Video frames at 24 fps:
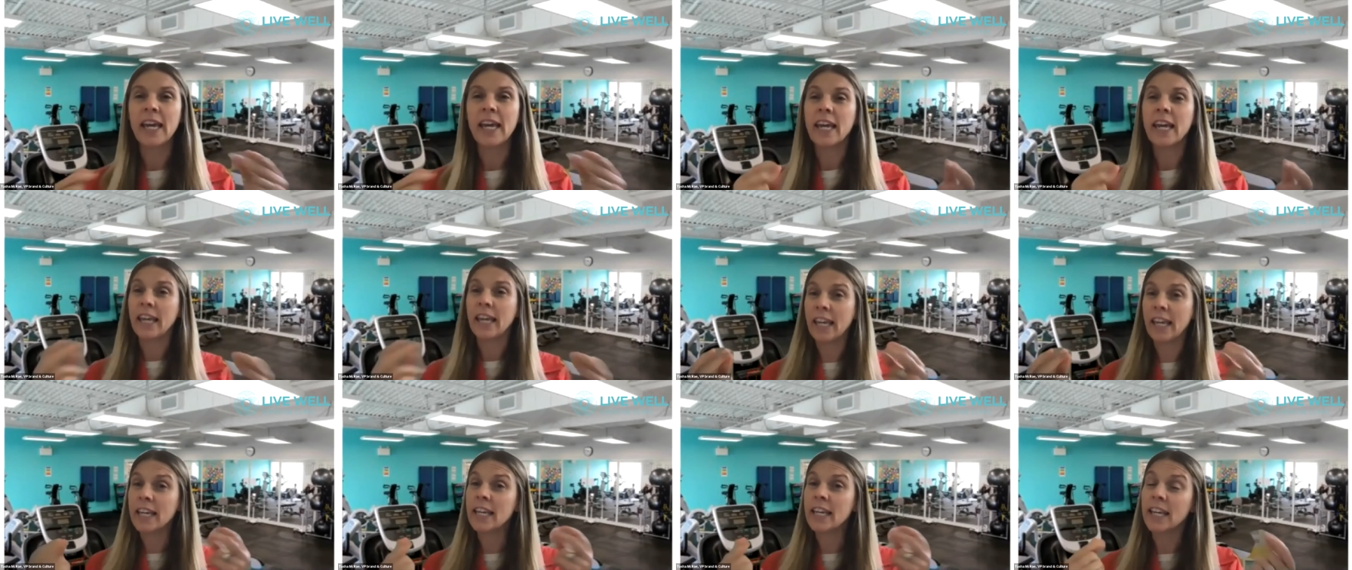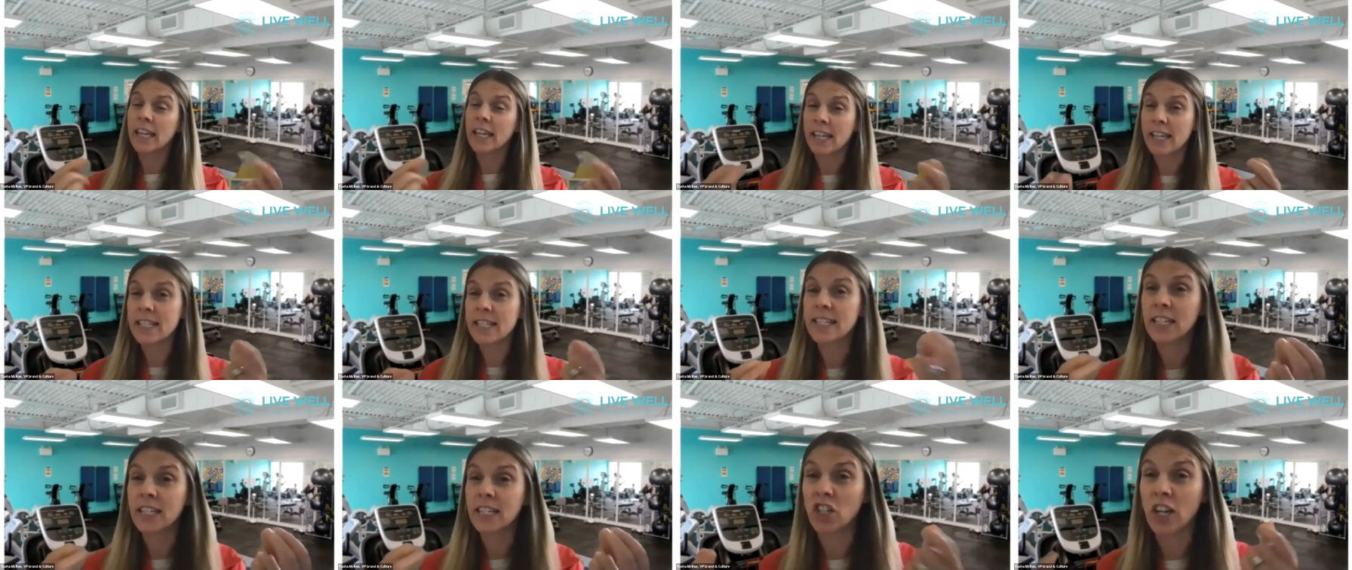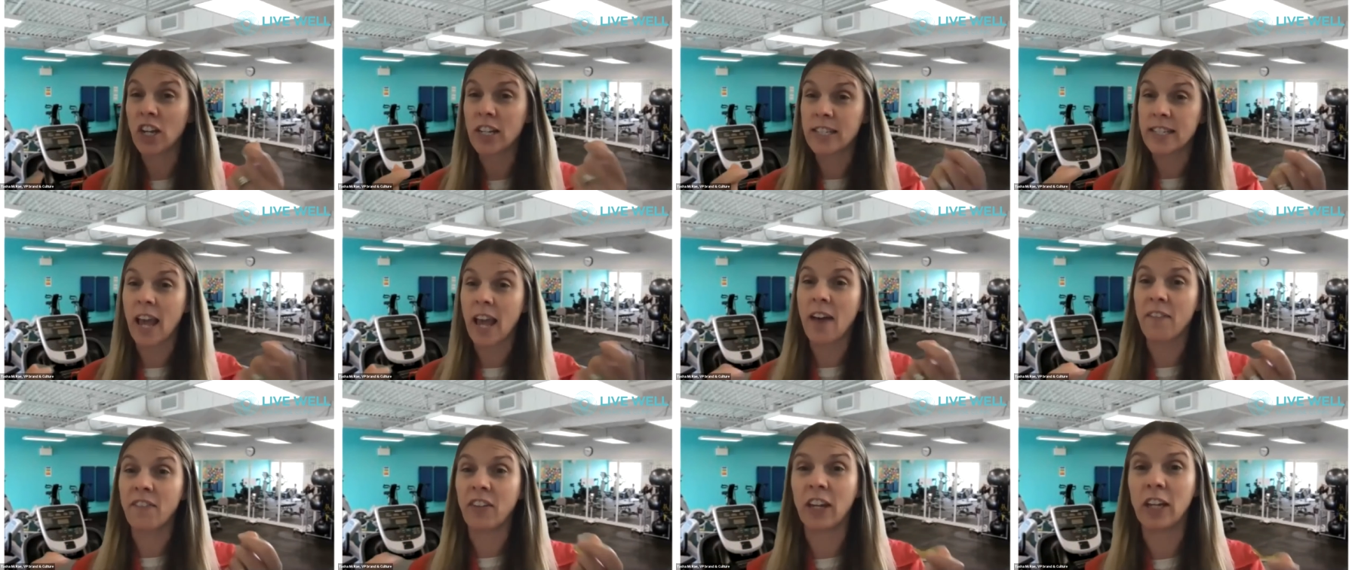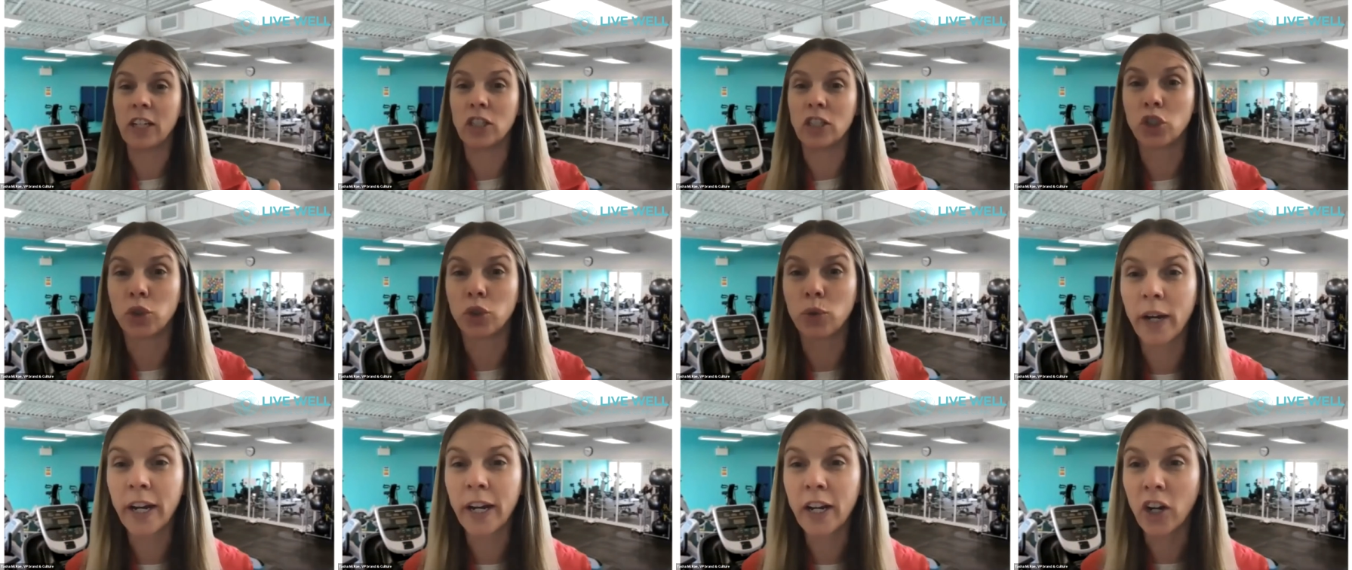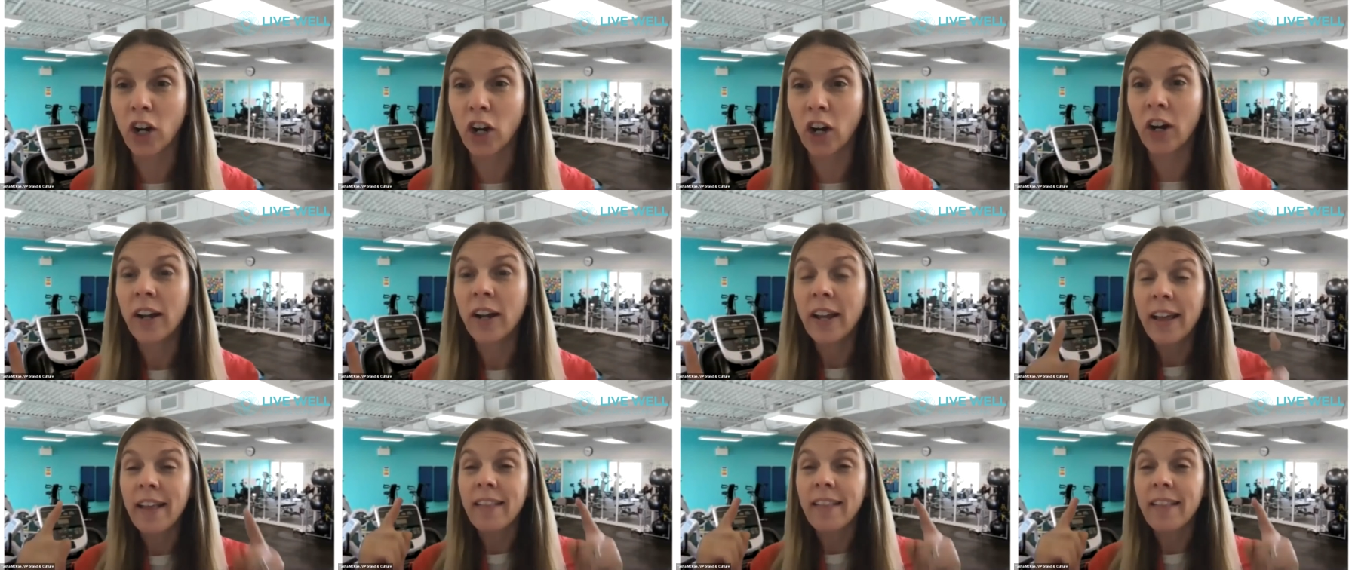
He suggests having a trigger